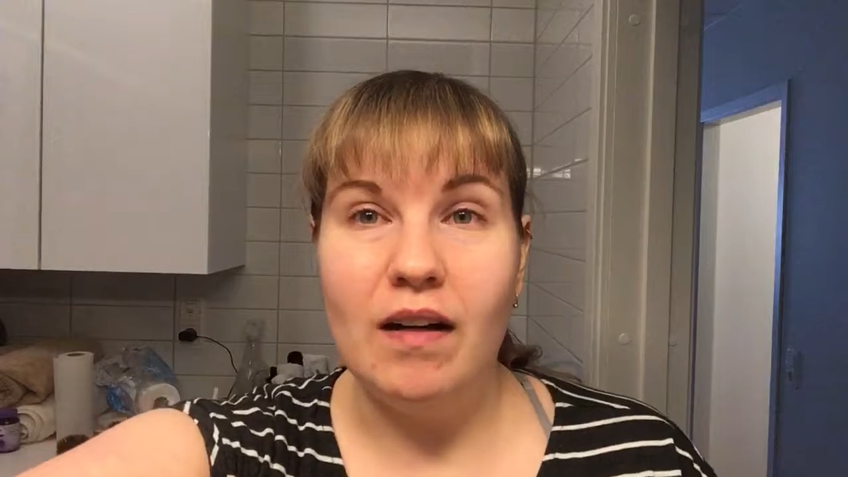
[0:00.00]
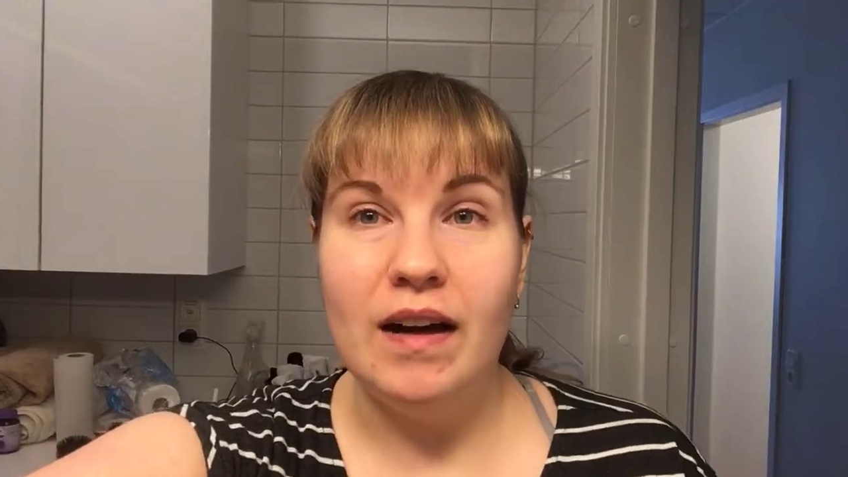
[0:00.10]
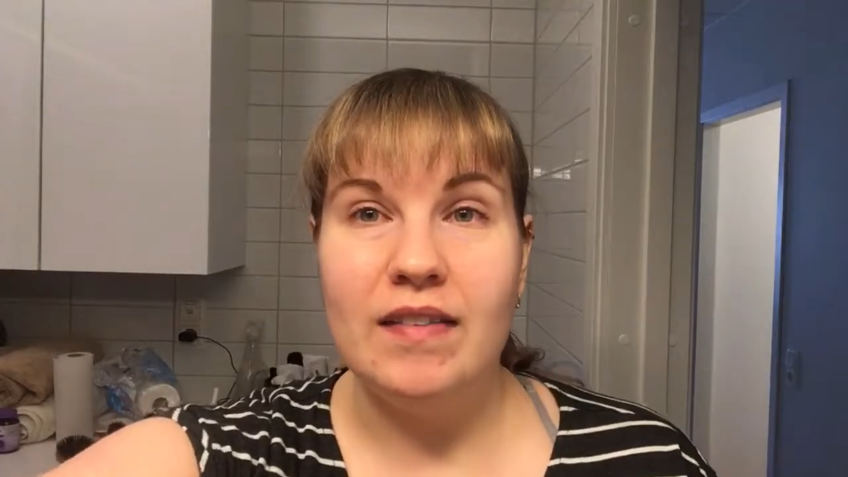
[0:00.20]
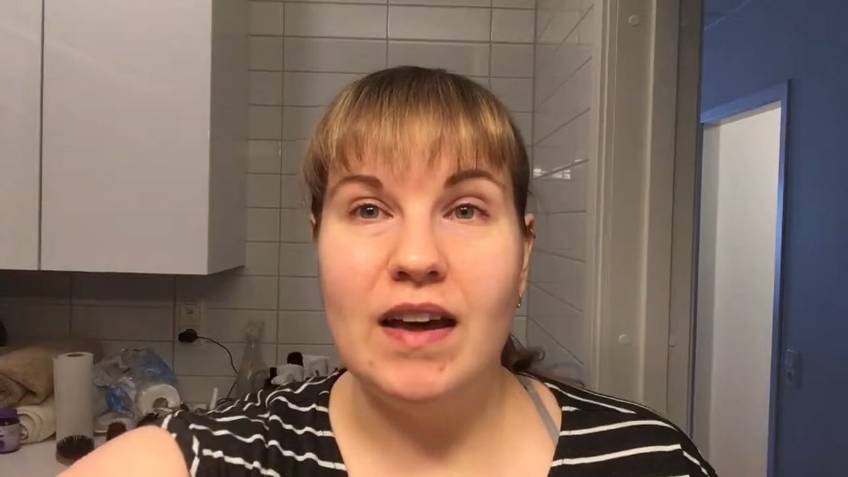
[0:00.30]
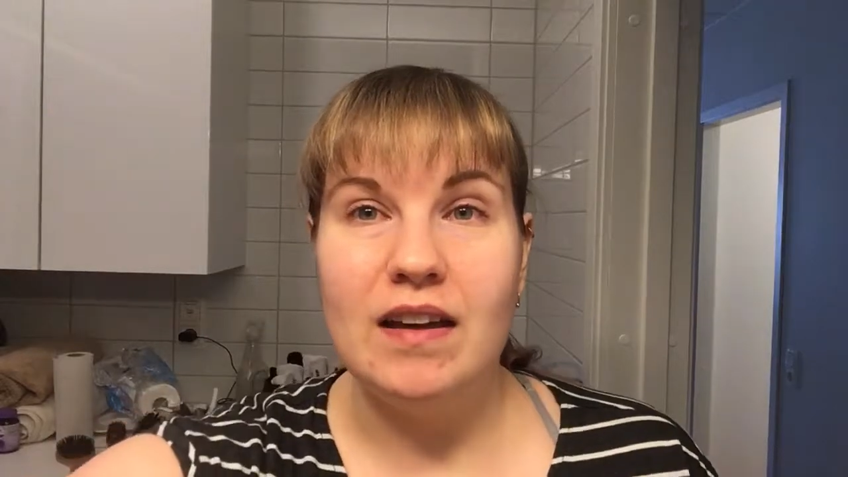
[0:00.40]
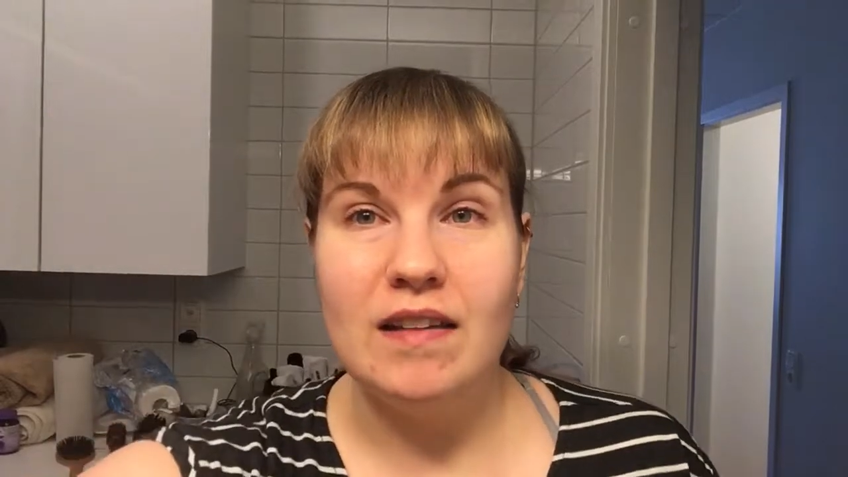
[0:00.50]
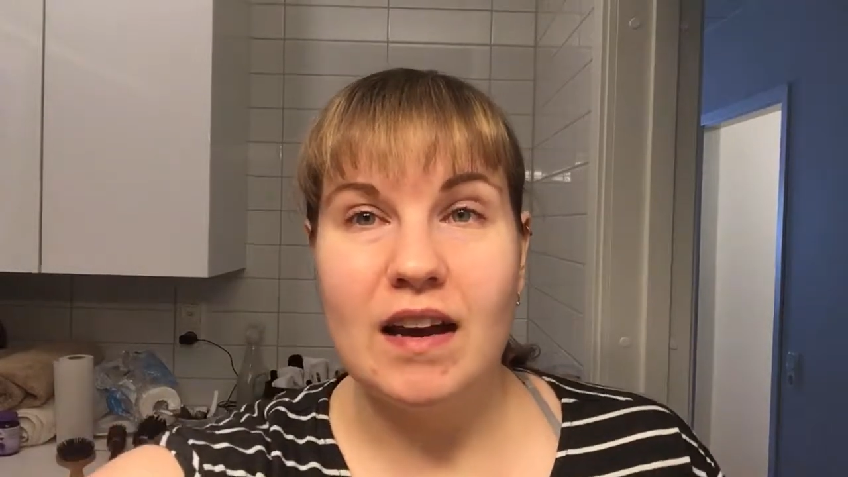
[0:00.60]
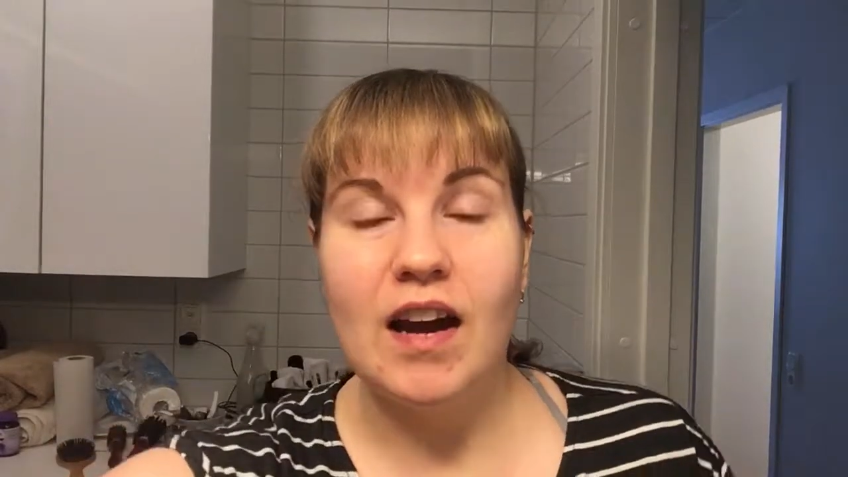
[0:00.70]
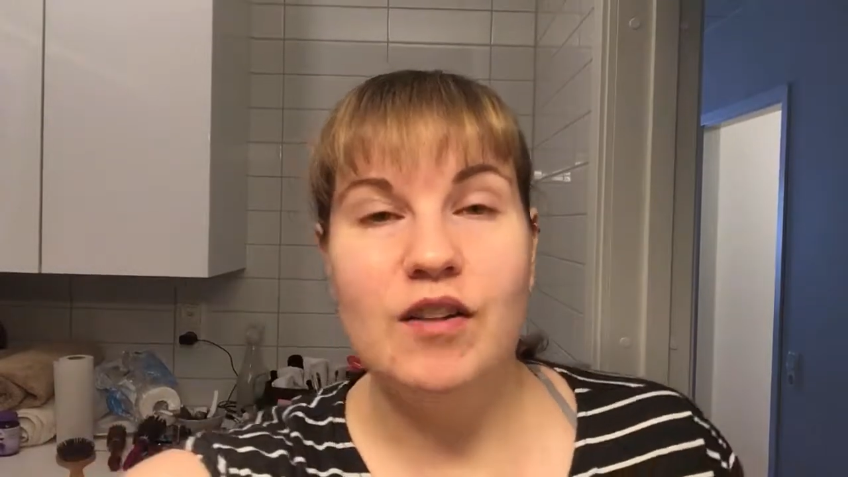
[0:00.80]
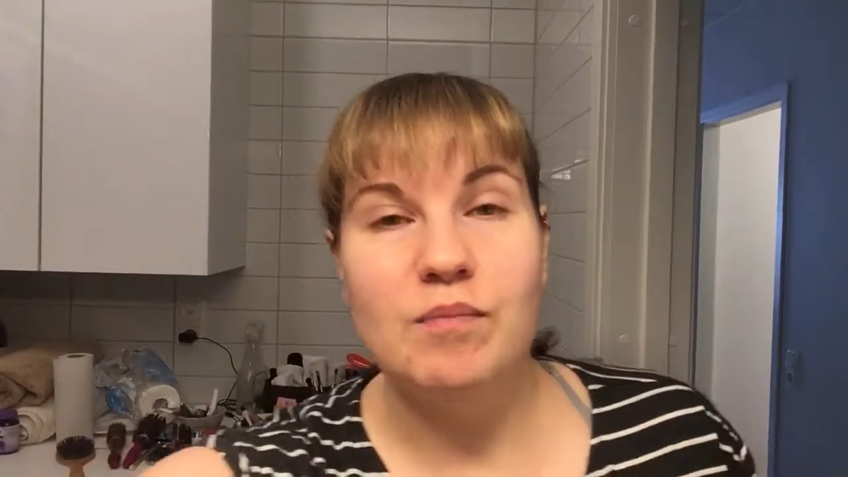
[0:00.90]
And then
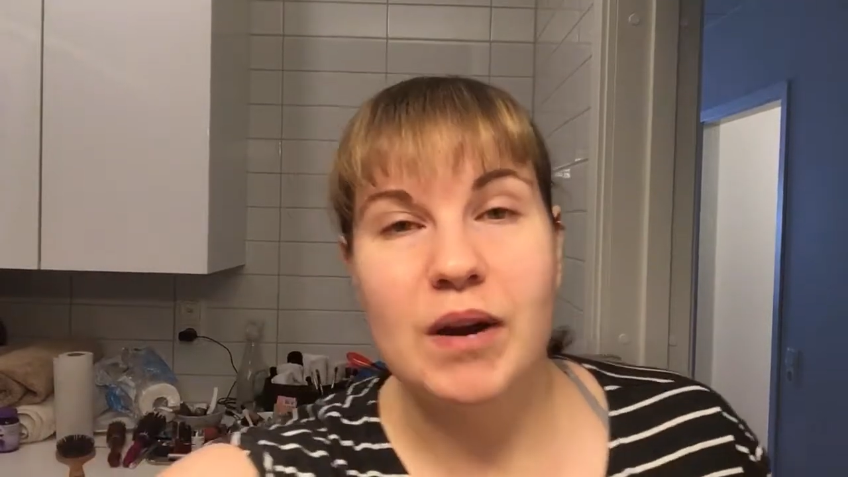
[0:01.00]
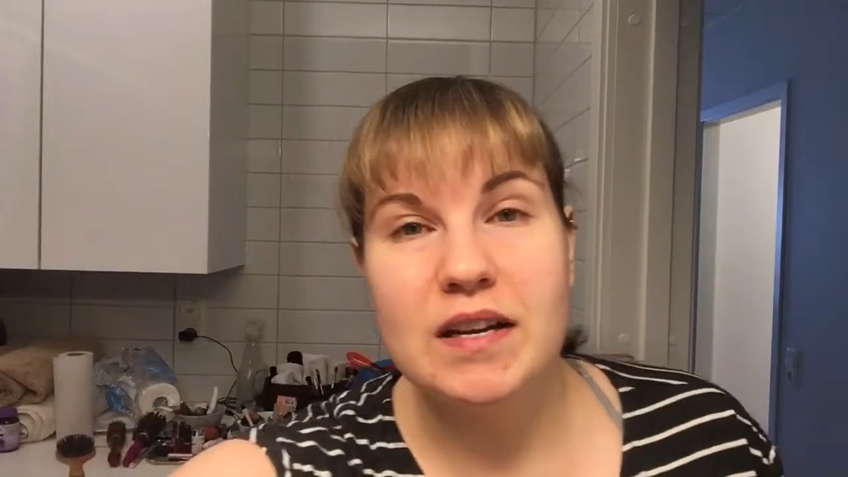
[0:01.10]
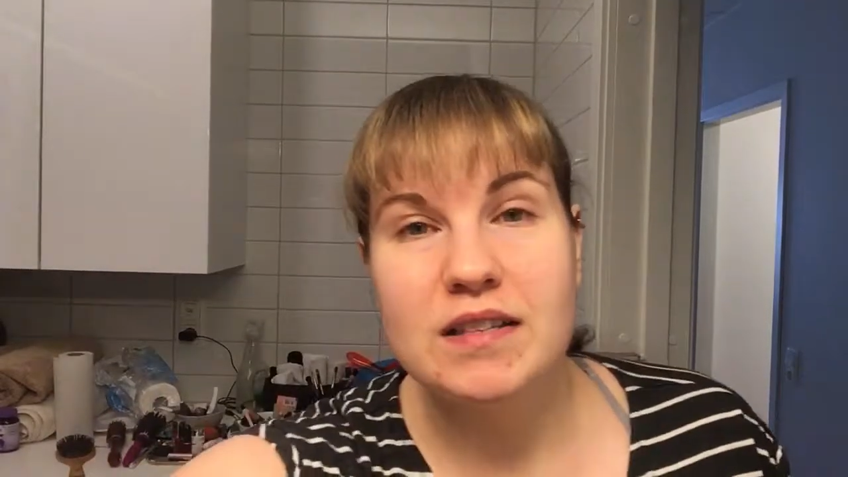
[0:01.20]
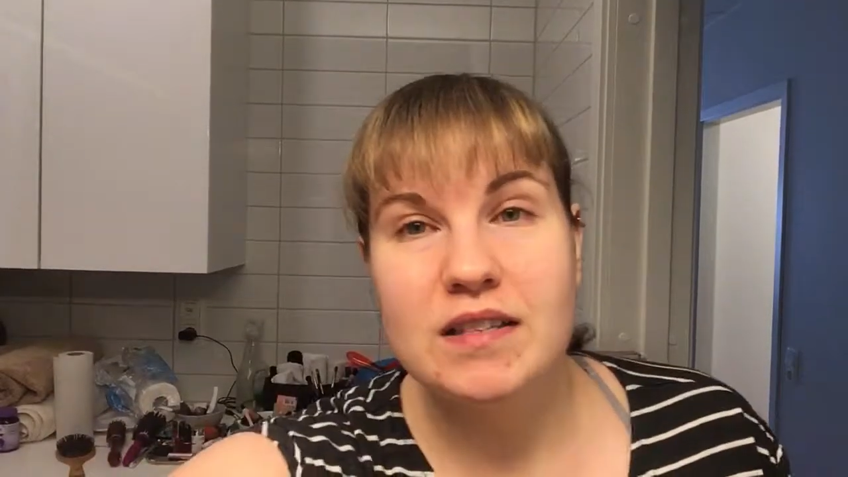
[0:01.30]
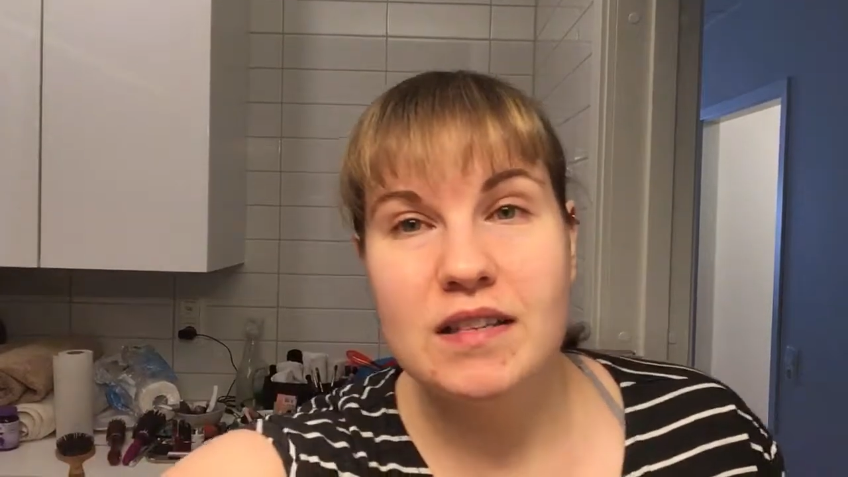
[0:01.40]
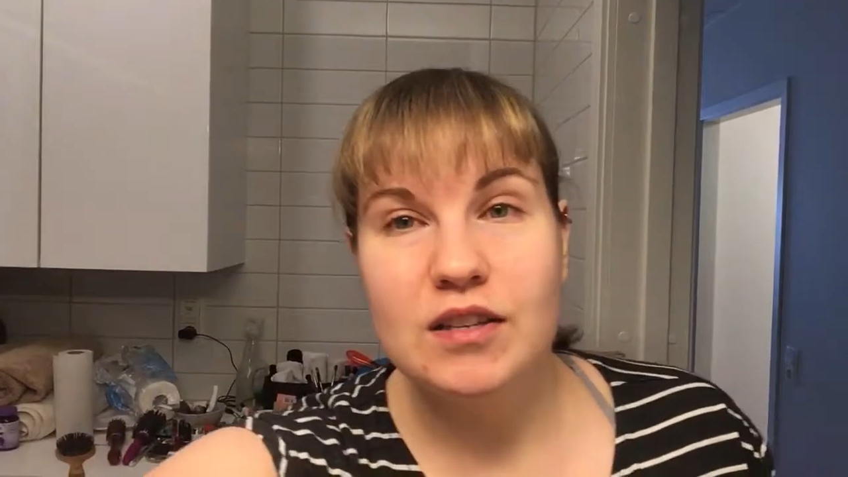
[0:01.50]
that kind of breaks